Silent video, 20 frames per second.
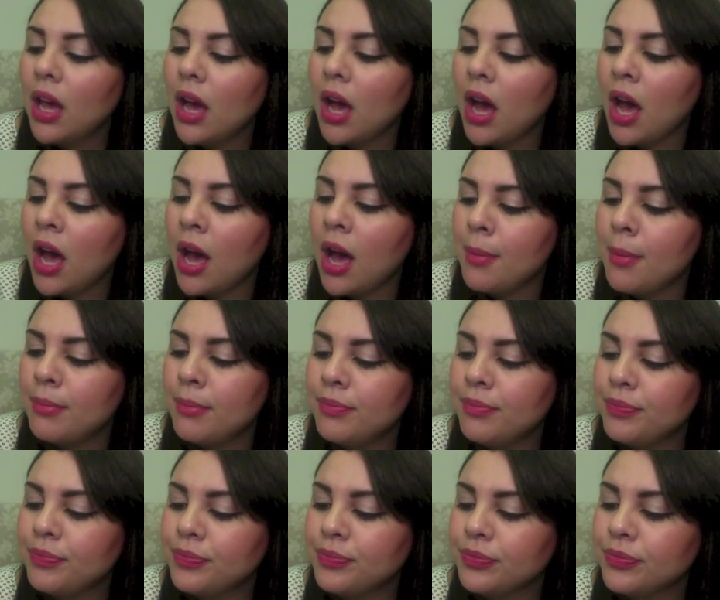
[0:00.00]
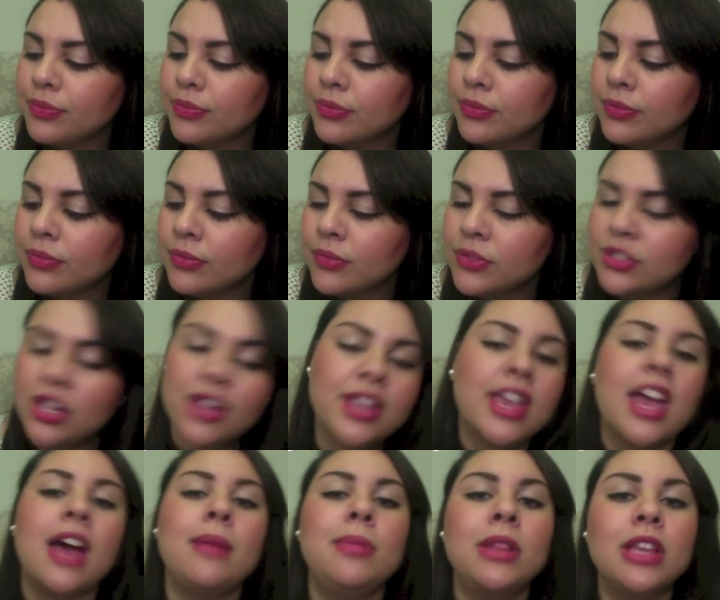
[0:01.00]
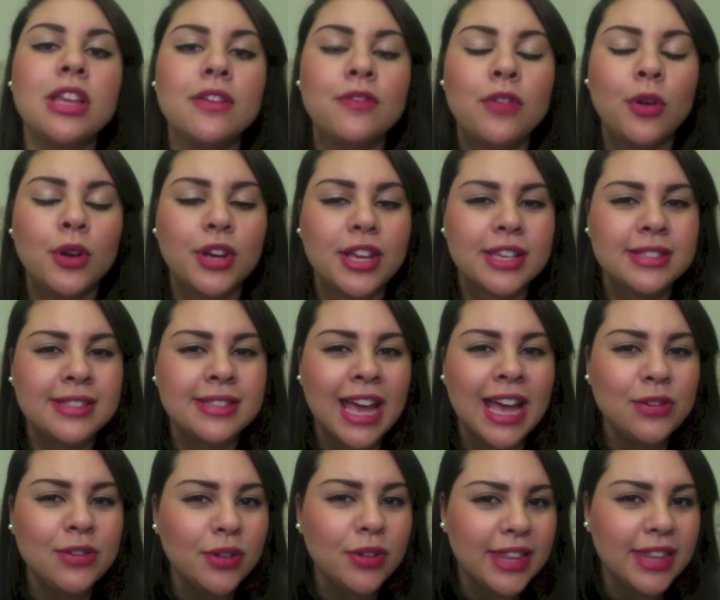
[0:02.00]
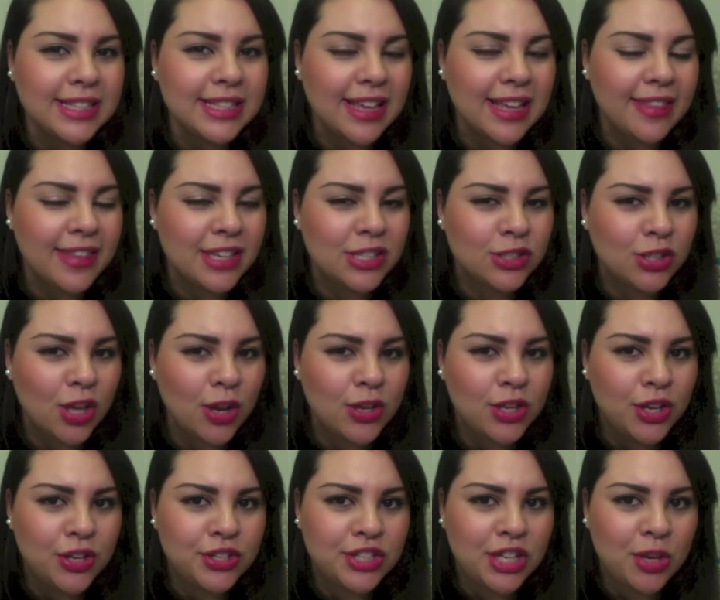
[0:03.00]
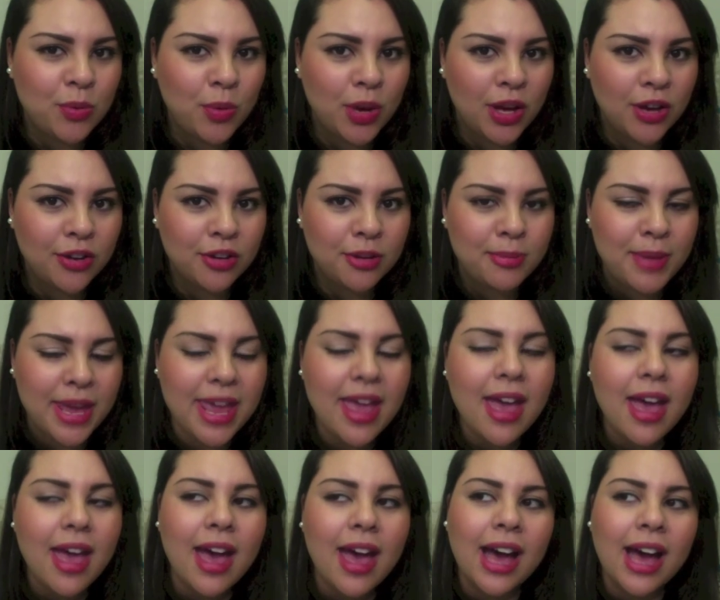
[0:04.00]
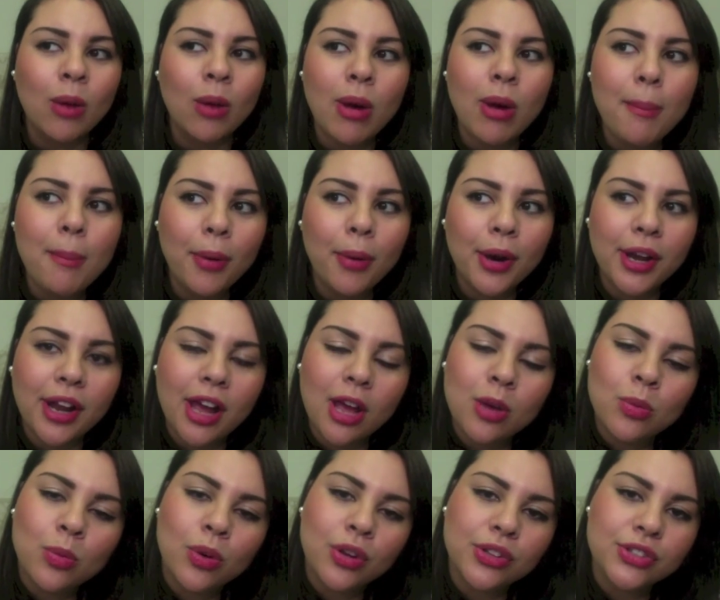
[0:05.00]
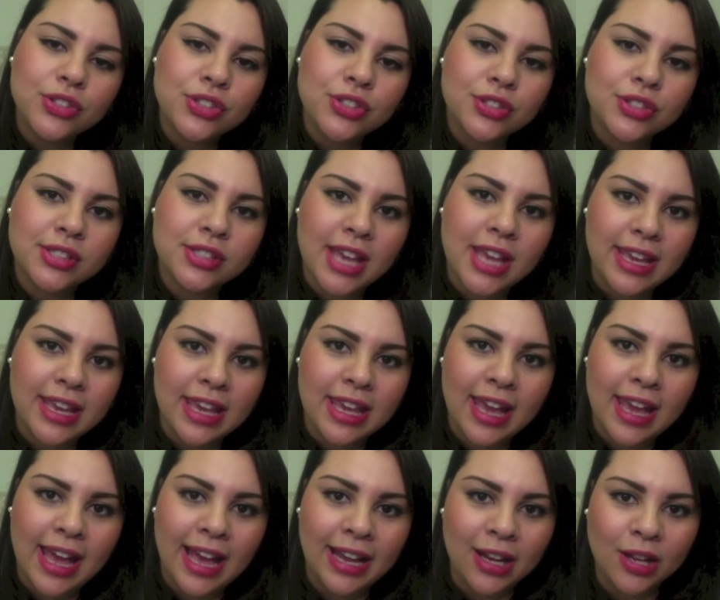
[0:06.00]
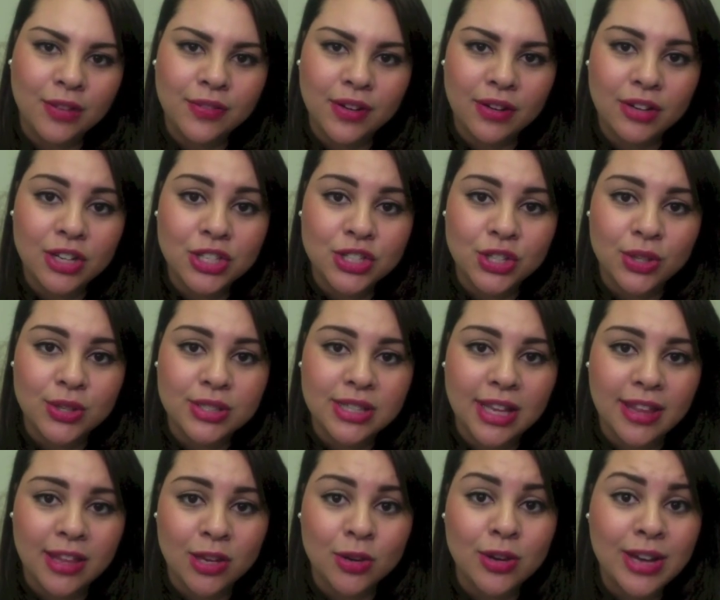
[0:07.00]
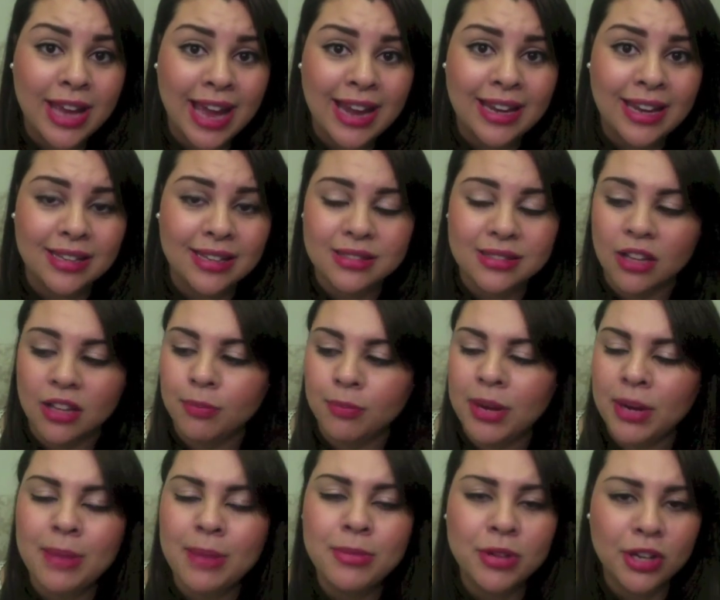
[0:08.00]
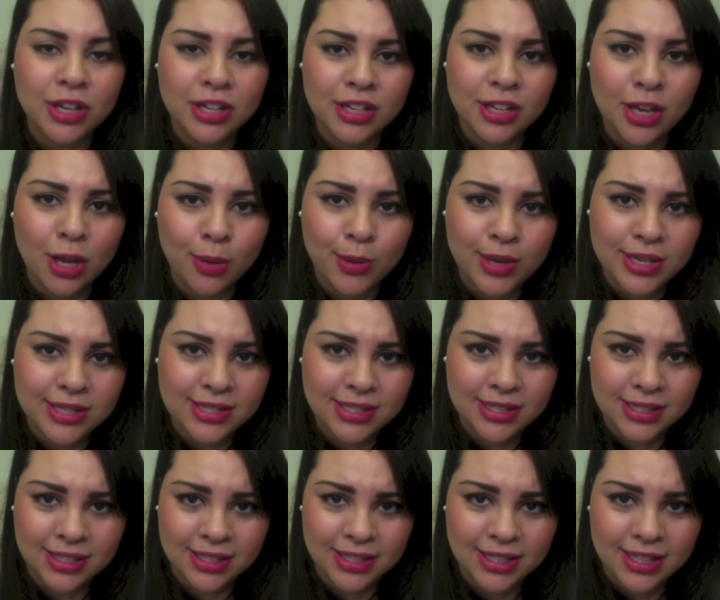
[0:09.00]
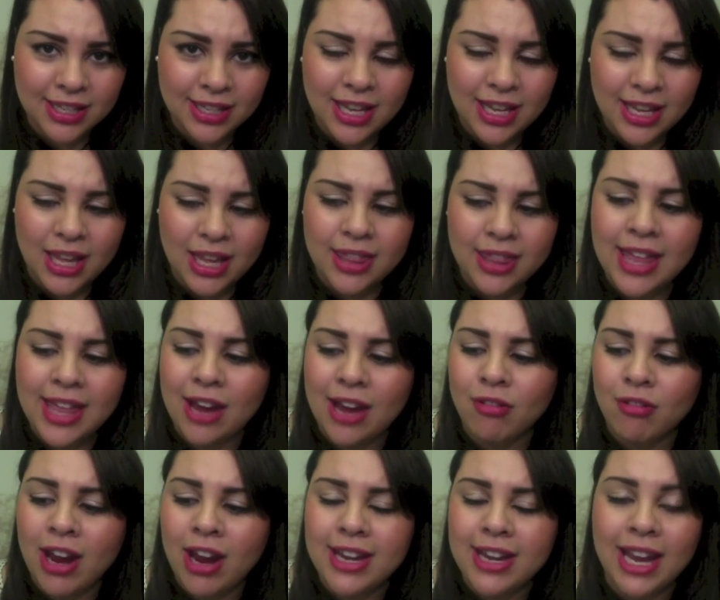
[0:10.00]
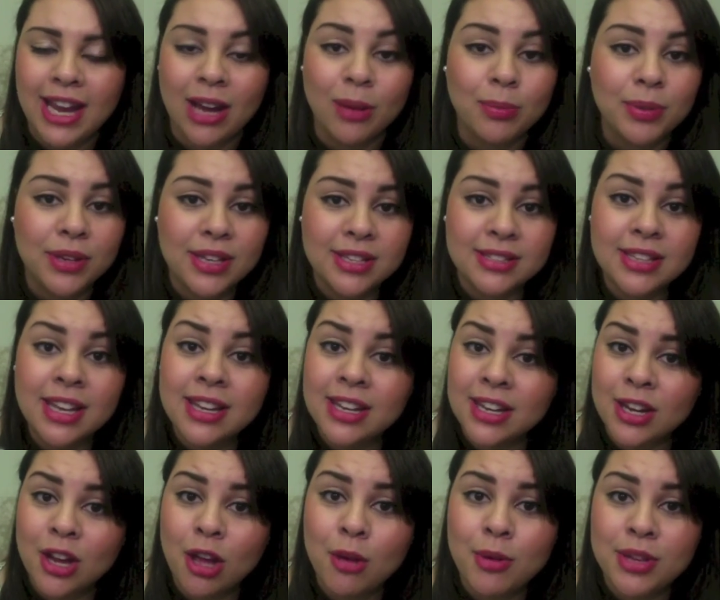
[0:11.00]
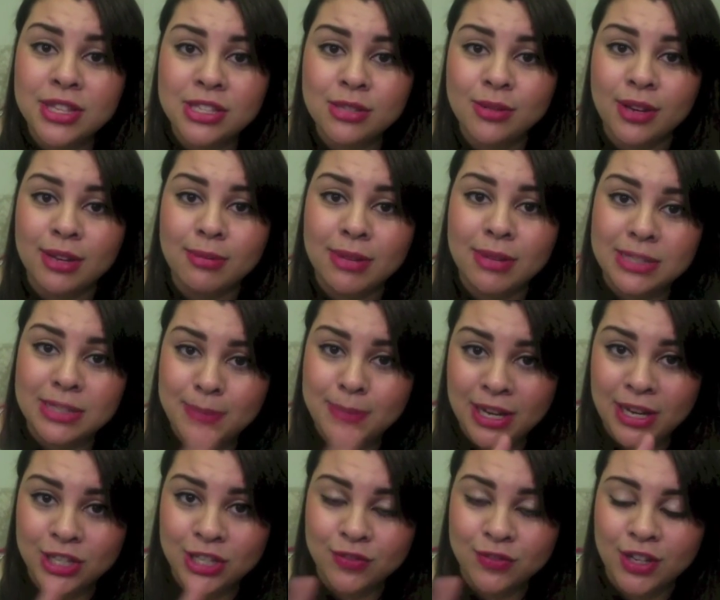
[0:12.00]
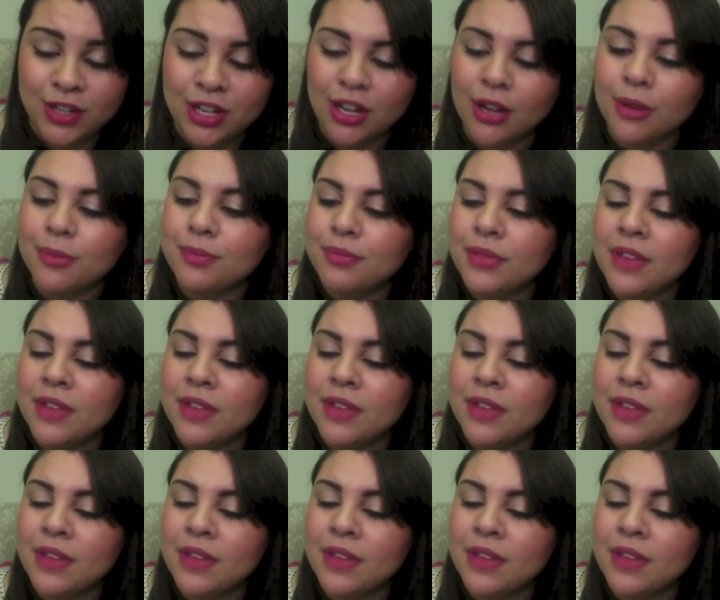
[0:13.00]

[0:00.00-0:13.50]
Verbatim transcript: Um, so yeah, I'm looking forward because natural things like this don't usually work on me. At one point I was taking aloe vera juice, like the organic stuff, but I'm not going to go into that right now because I didn't go into it in my Spanish video.